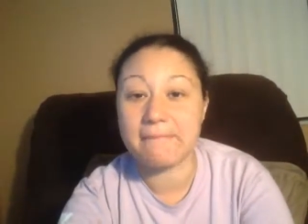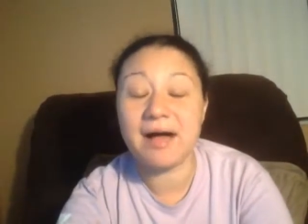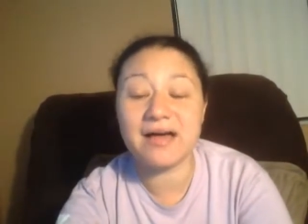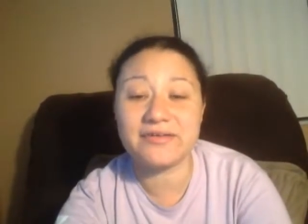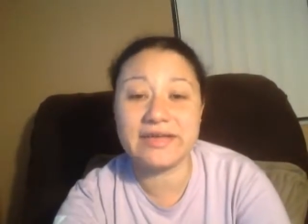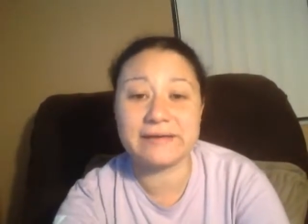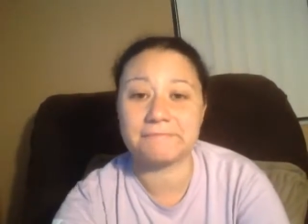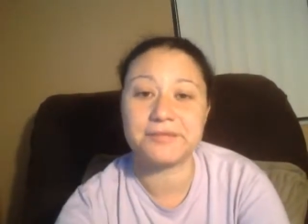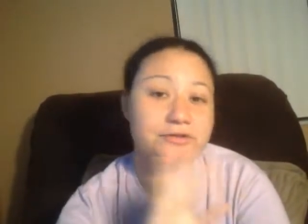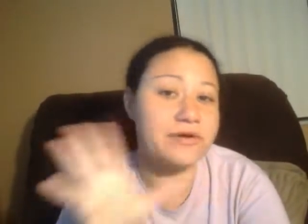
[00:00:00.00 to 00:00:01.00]

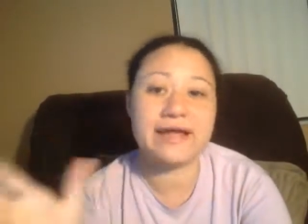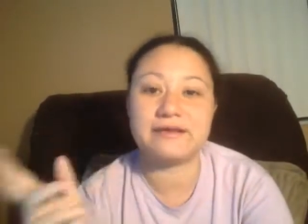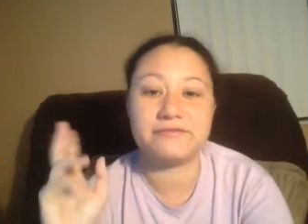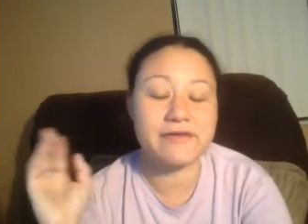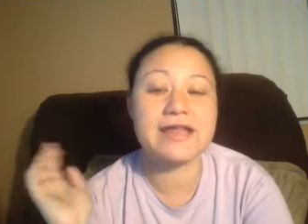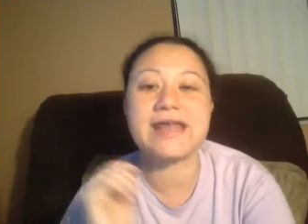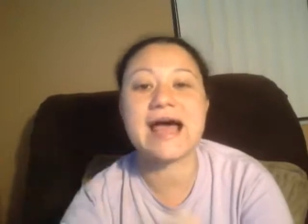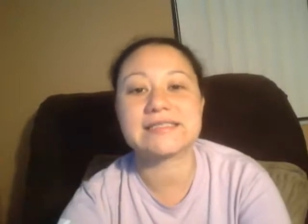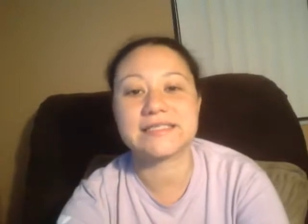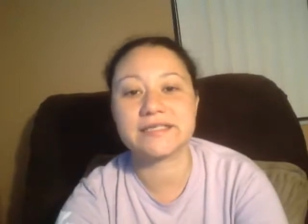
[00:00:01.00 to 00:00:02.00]
Modeling, great,
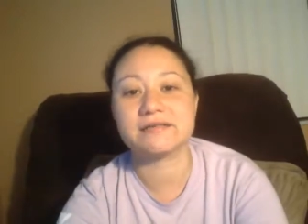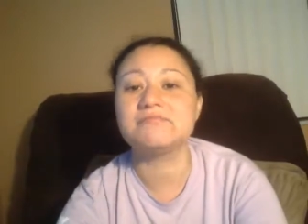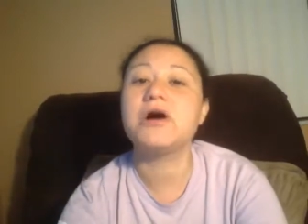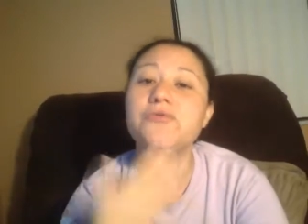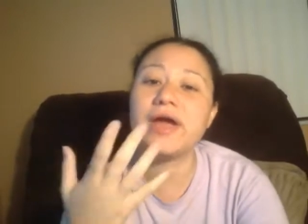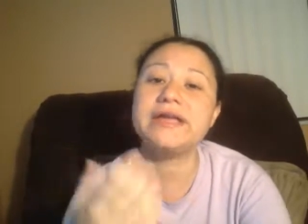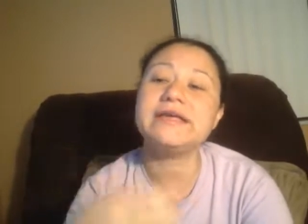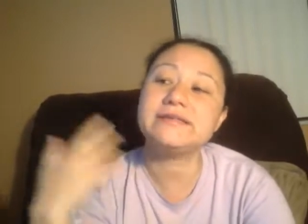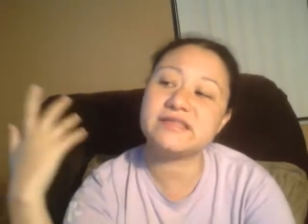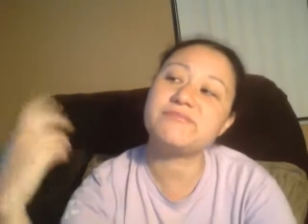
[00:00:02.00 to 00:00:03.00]
fantastic.
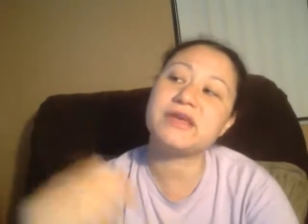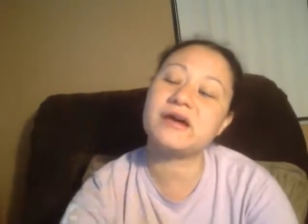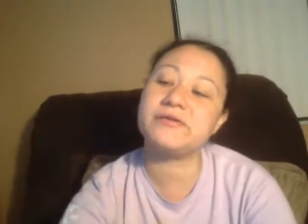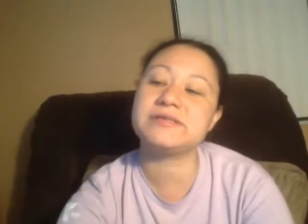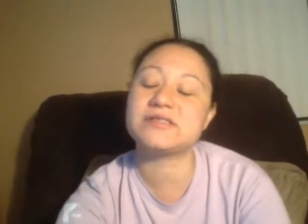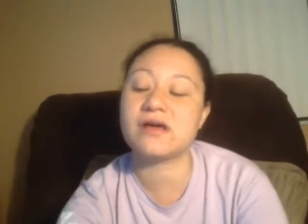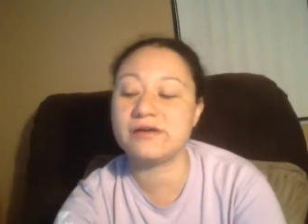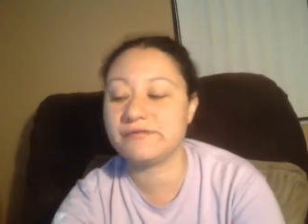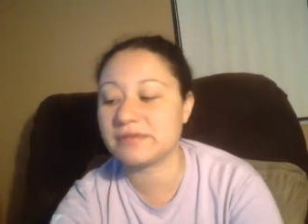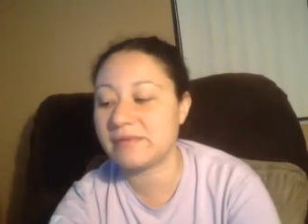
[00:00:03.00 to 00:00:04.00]
Writing, something I always
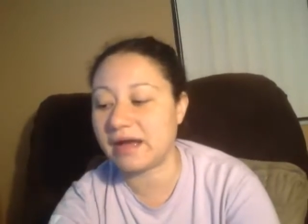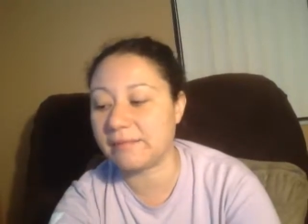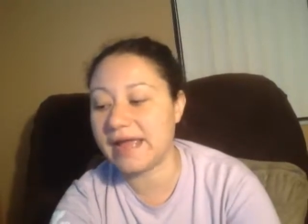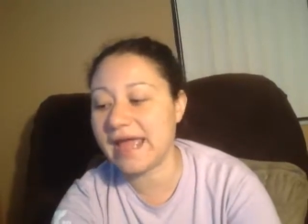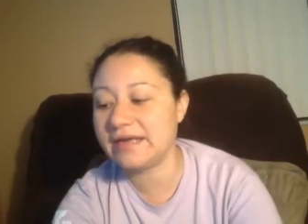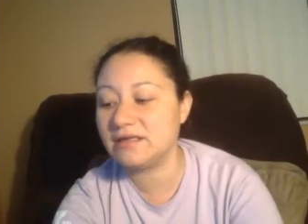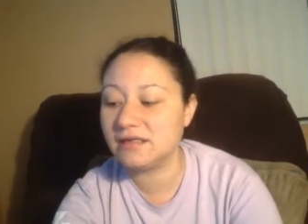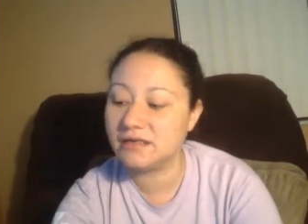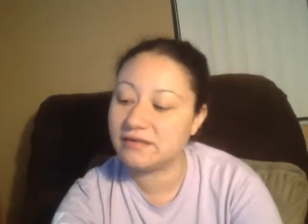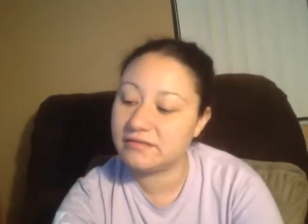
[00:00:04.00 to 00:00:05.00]
thought of in the back of my head.
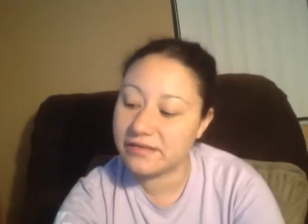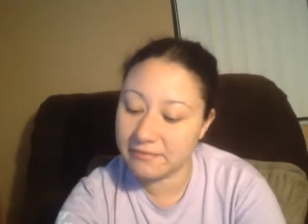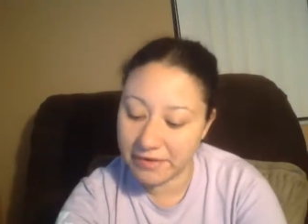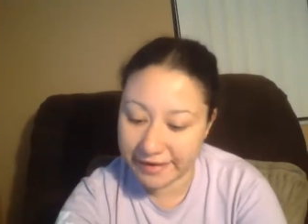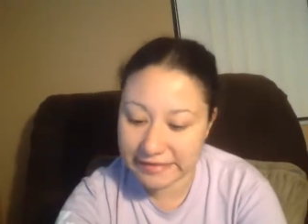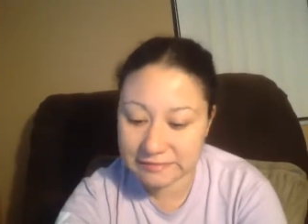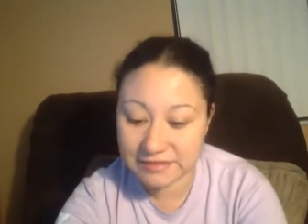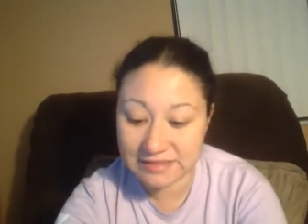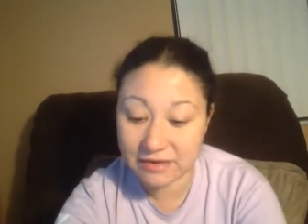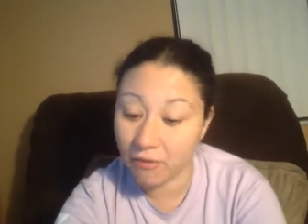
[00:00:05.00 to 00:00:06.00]
Then my
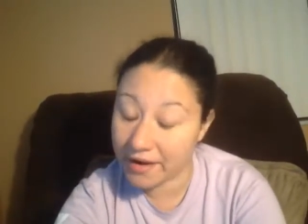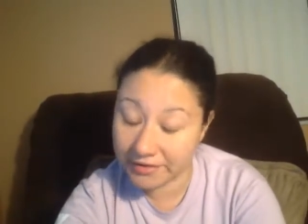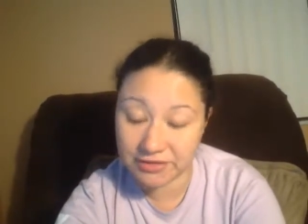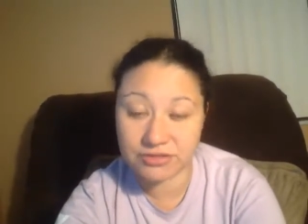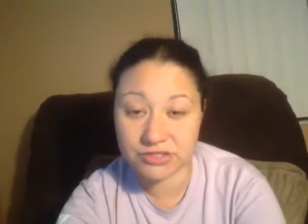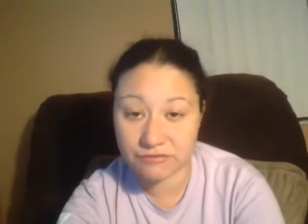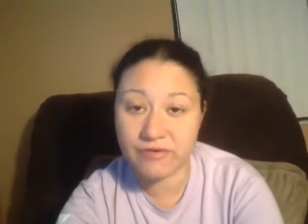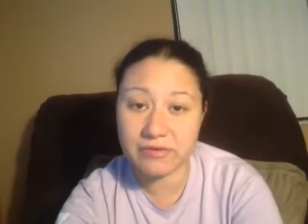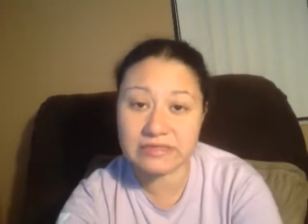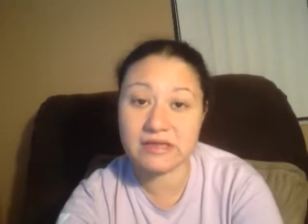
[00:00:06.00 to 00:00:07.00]
husband said, Why don't you just
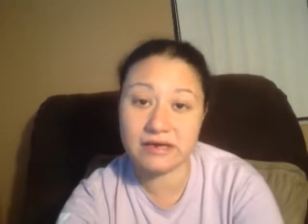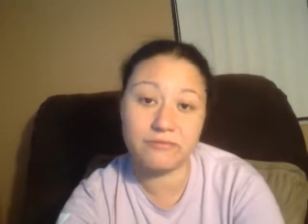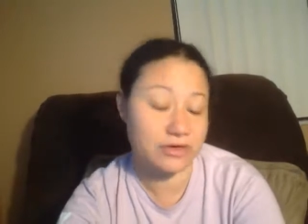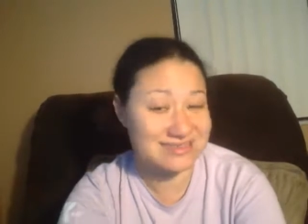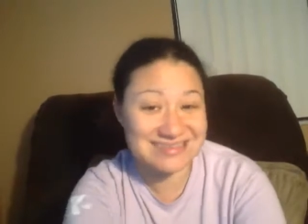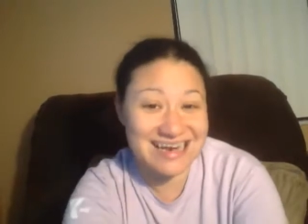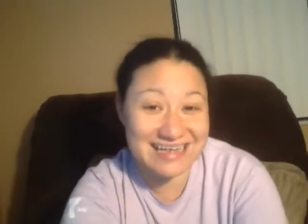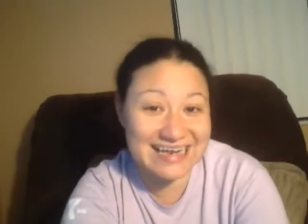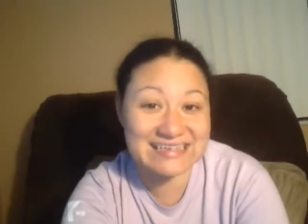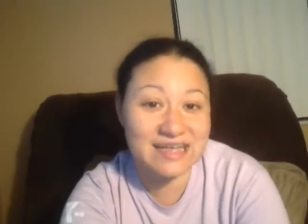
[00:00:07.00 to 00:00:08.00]
focus on it more? Because it's
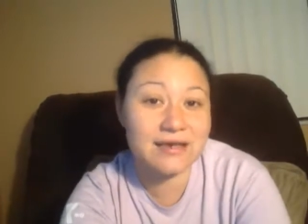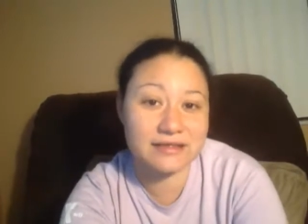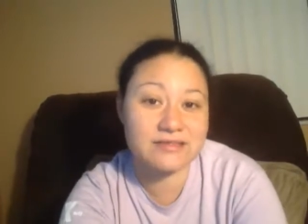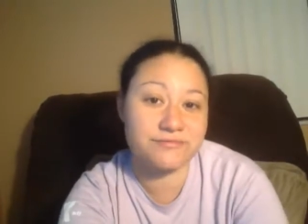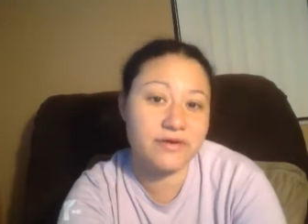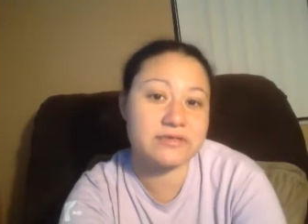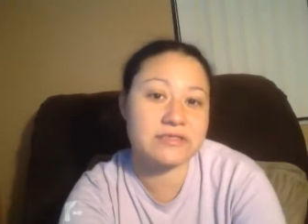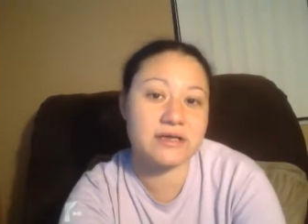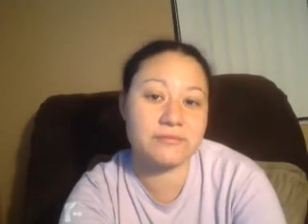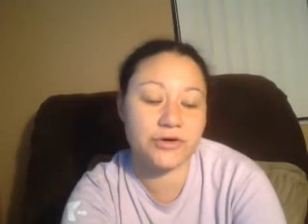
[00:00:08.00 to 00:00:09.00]
not going to get done unless you
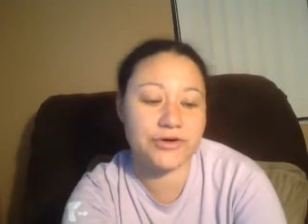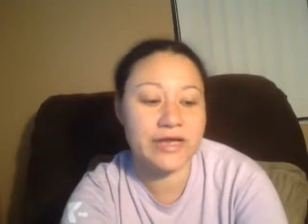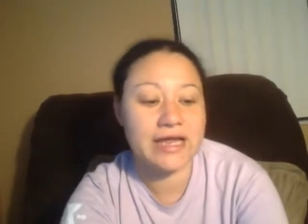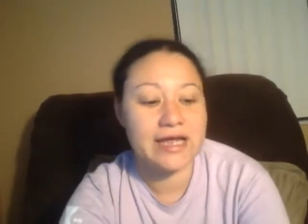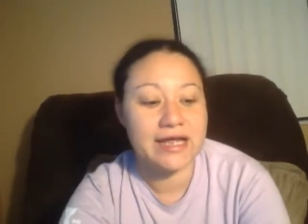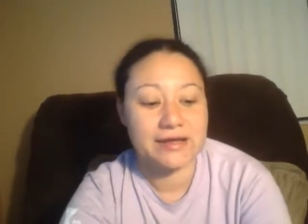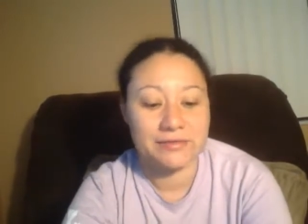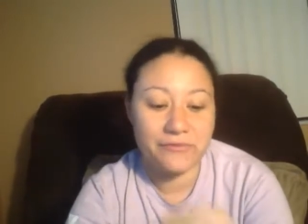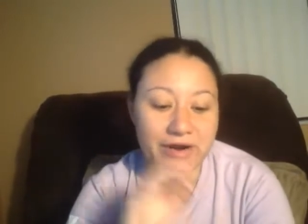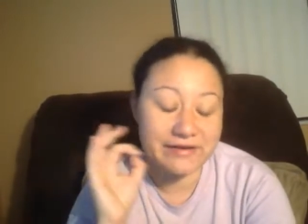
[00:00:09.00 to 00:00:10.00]
focus on it more
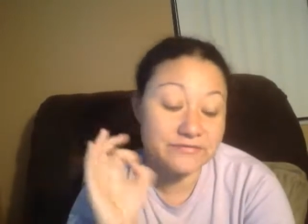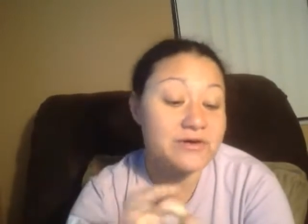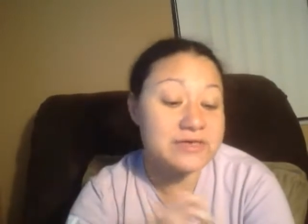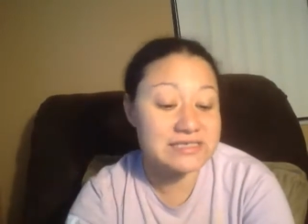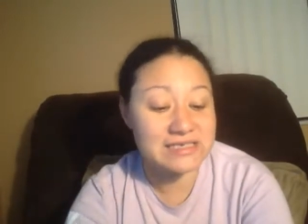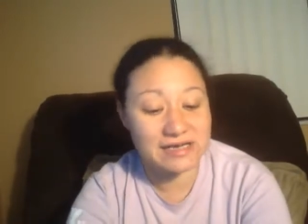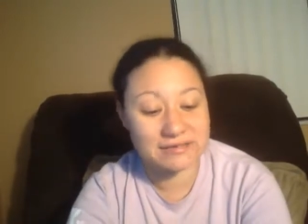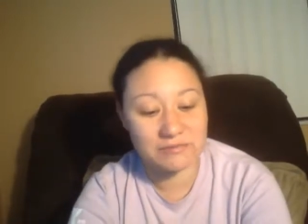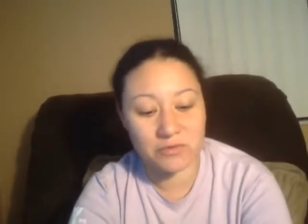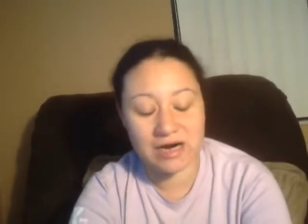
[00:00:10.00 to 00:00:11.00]
when I focused
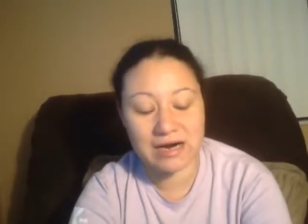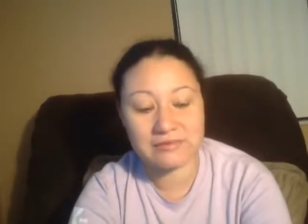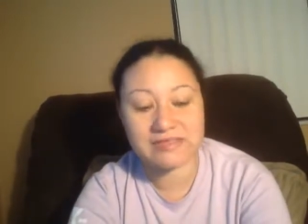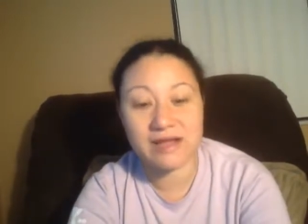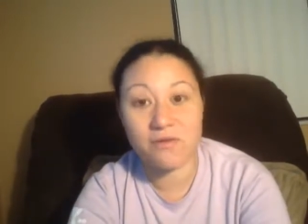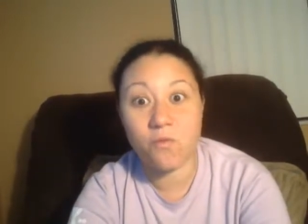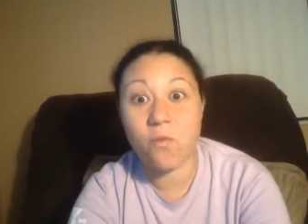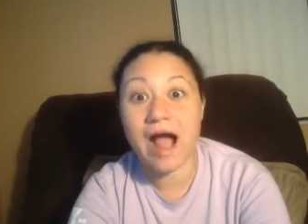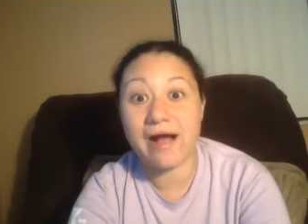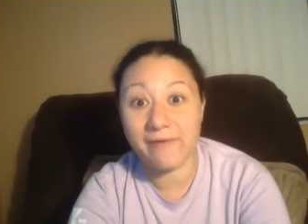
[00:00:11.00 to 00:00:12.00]
on it more, I was like,
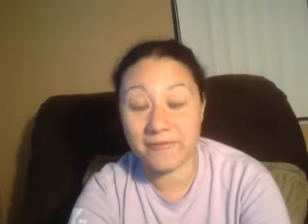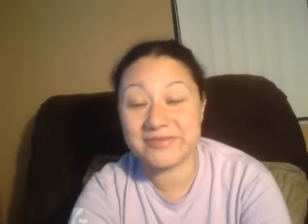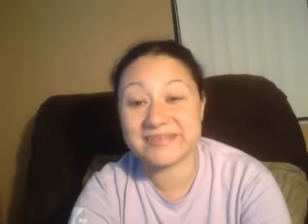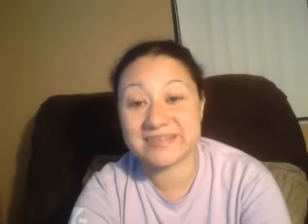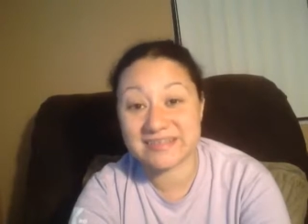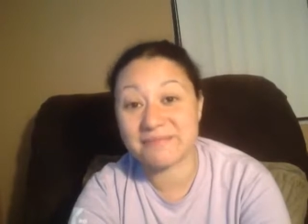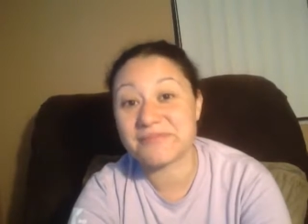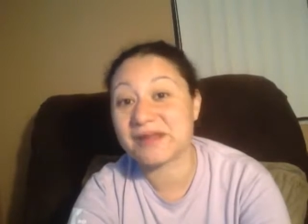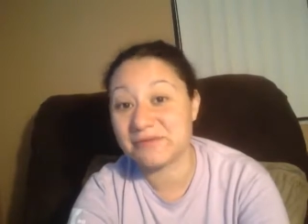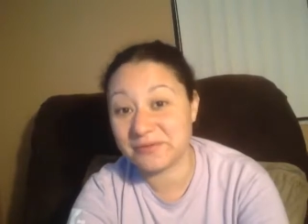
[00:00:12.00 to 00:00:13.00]
wow, this is
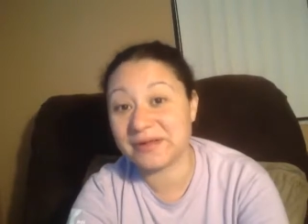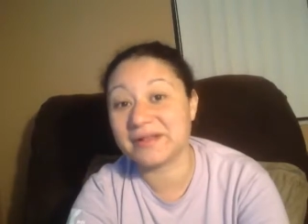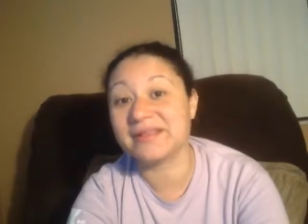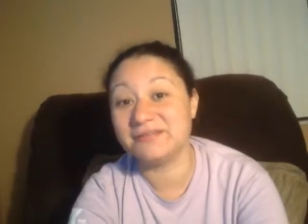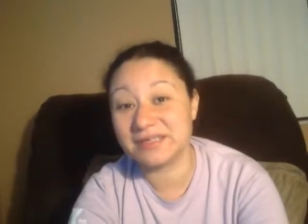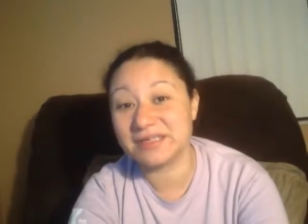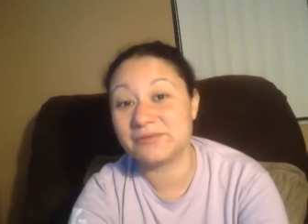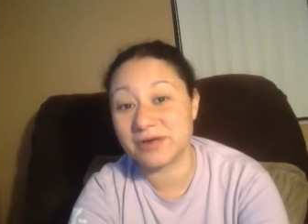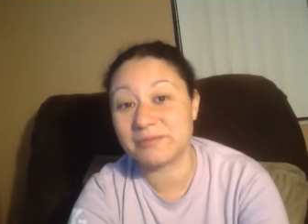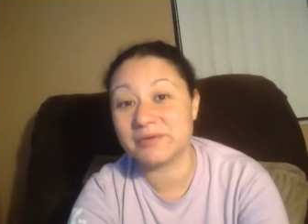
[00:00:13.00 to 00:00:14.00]
something I really, really
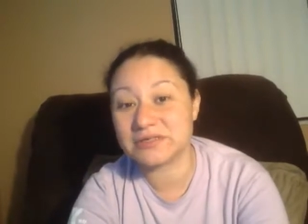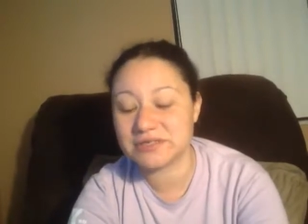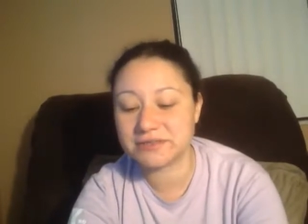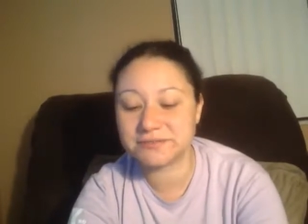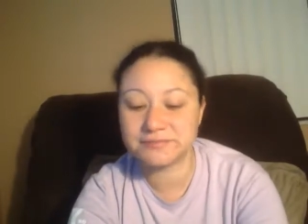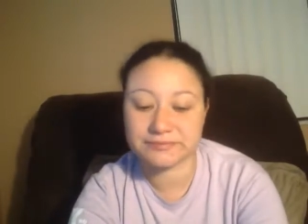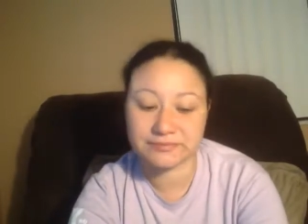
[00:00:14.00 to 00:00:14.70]
want to pursue.